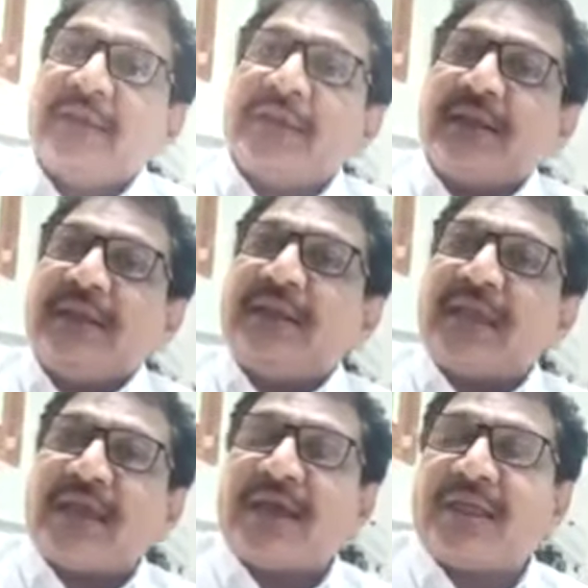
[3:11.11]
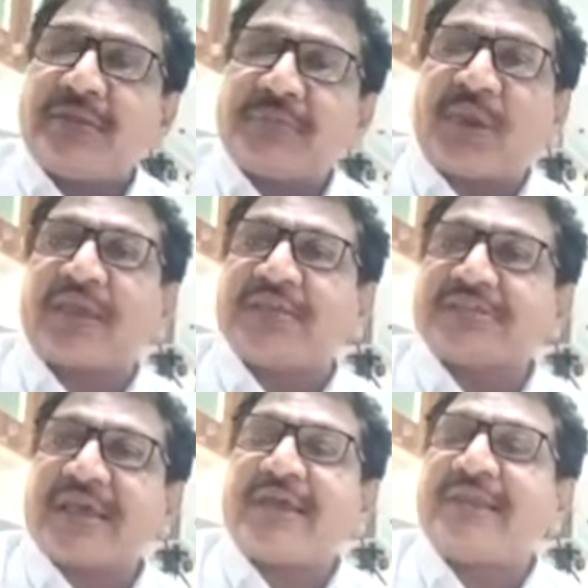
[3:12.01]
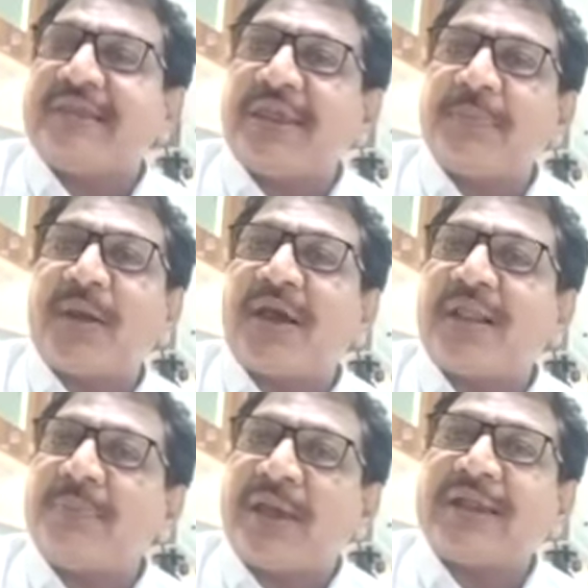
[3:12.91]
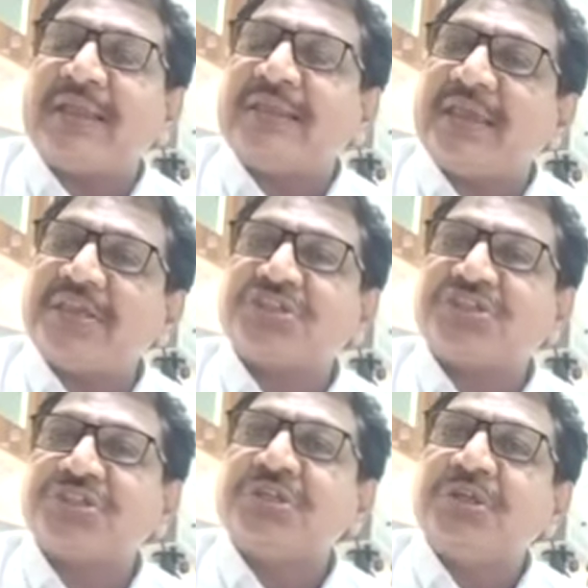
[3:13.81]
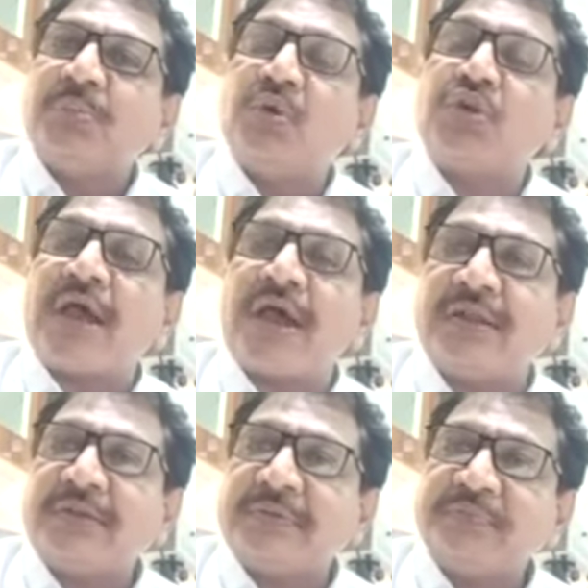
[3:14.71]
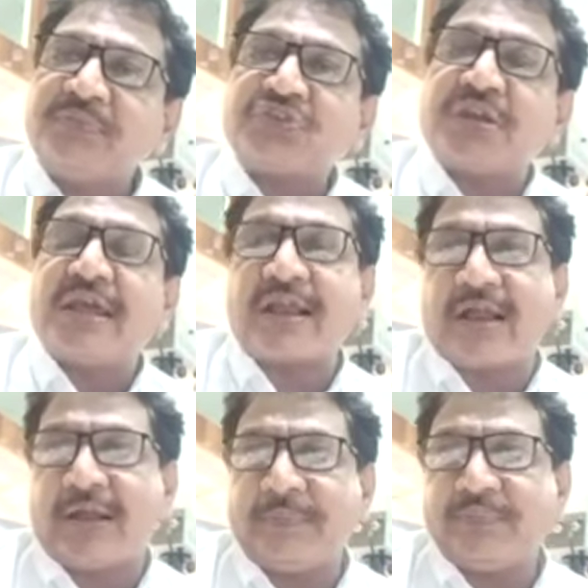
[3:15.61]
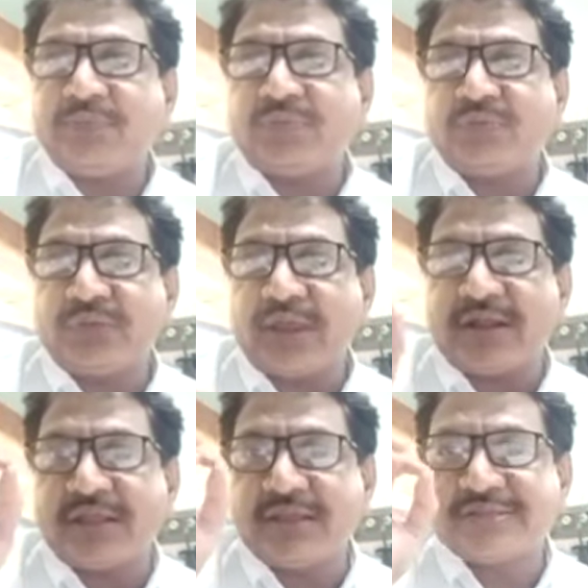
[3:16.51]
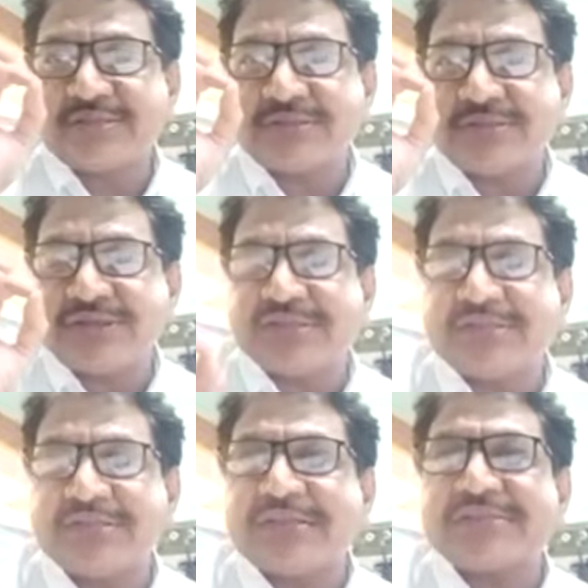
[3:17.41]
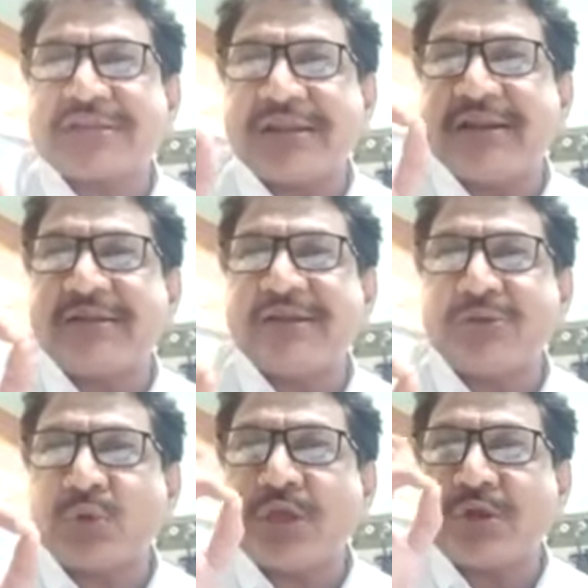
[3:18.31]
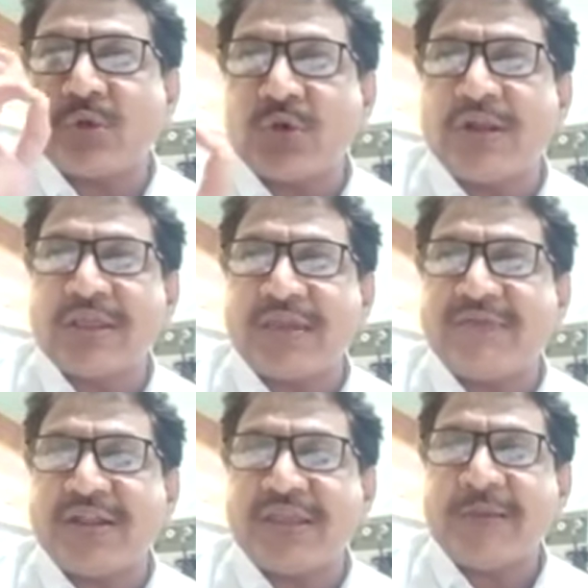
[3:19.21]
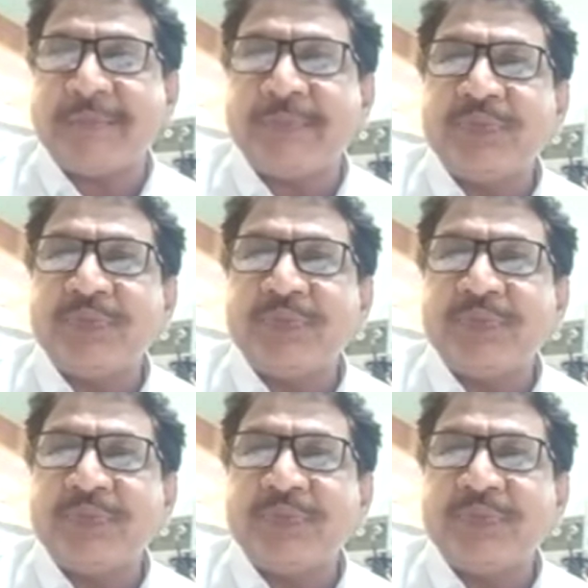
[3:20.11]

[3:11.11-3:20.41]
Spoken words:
India, Pakistan, Nepal, Bangladesh, Bhutan, Sri Lanka. That is diseases related to your oral cavity,